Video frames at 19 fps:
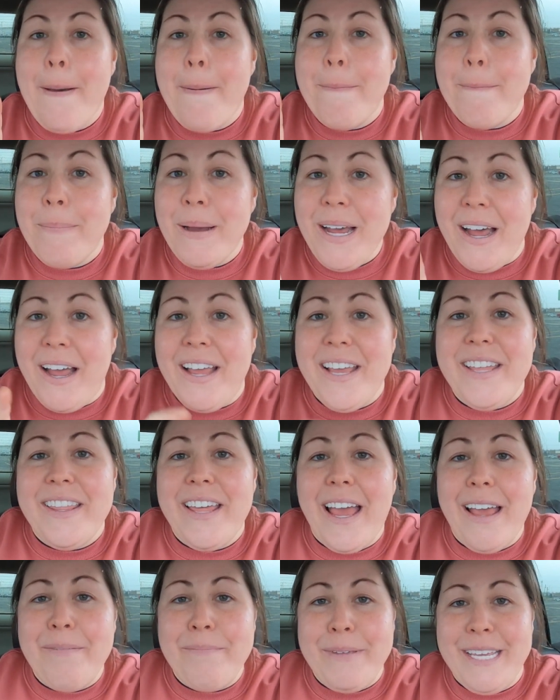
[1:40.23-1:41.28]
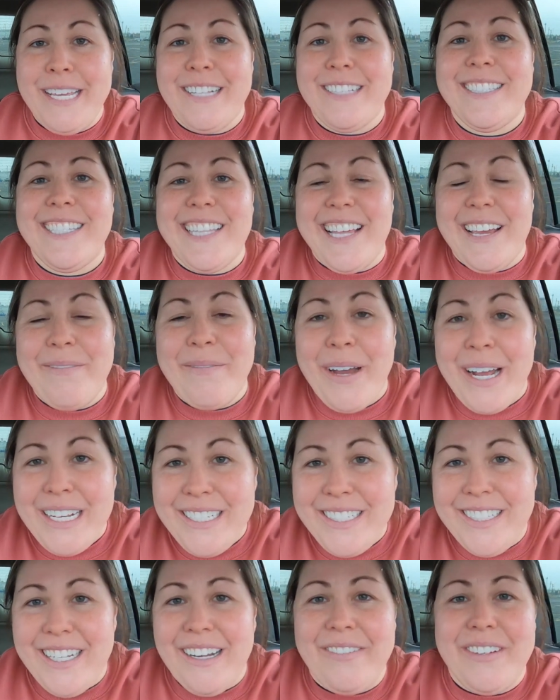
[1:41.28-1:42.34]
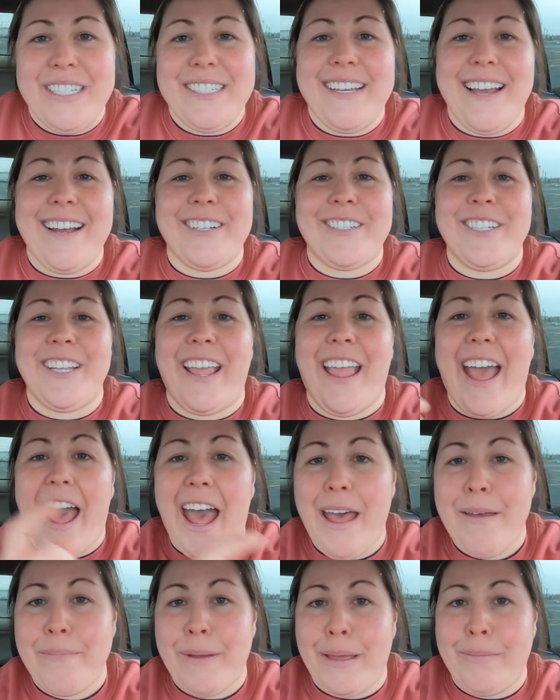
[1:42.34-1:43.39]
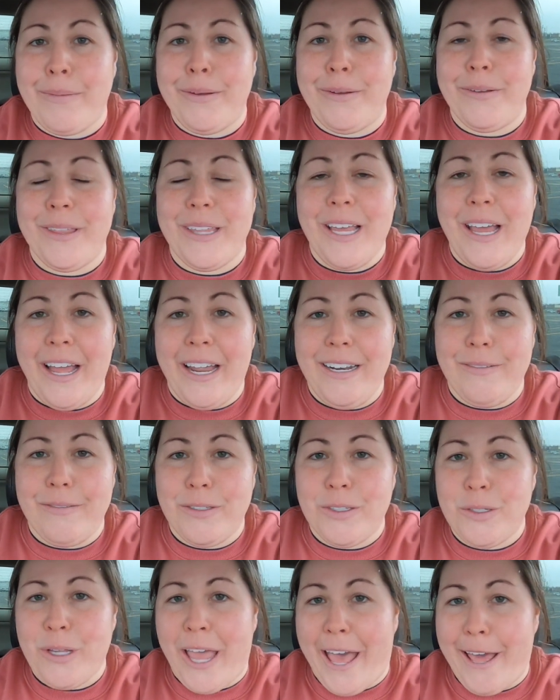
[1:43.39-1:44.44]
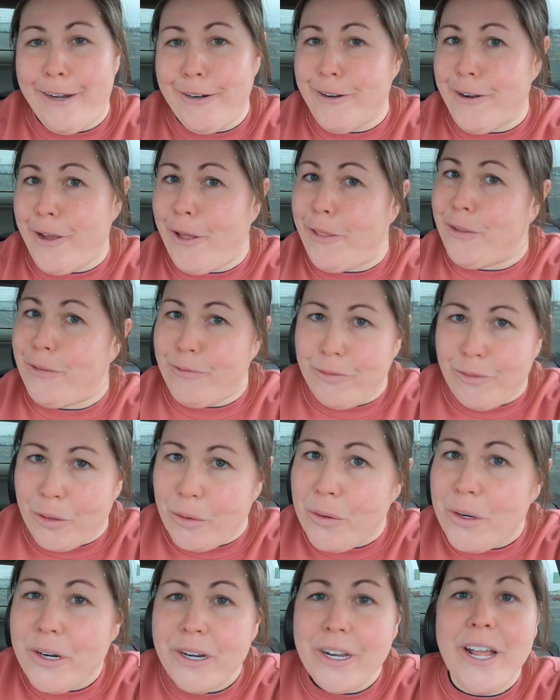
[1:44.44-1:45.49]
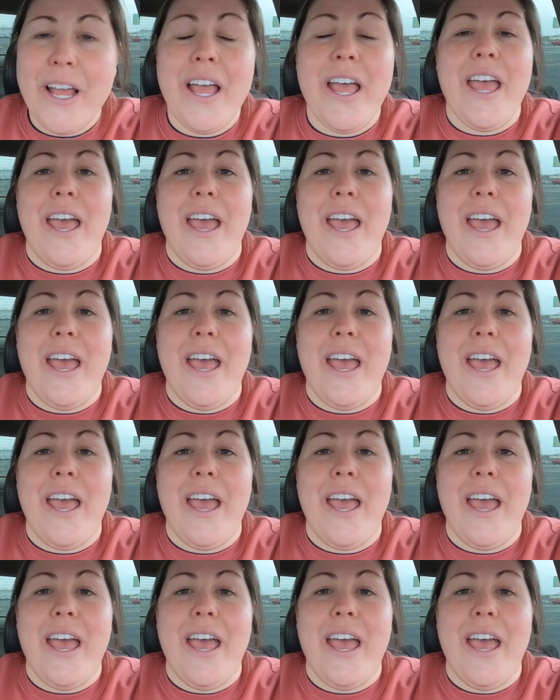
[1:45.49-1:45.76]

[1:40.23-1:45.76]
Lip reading: But that means that my stuff is actually at my booth, kind of scattered on the floor.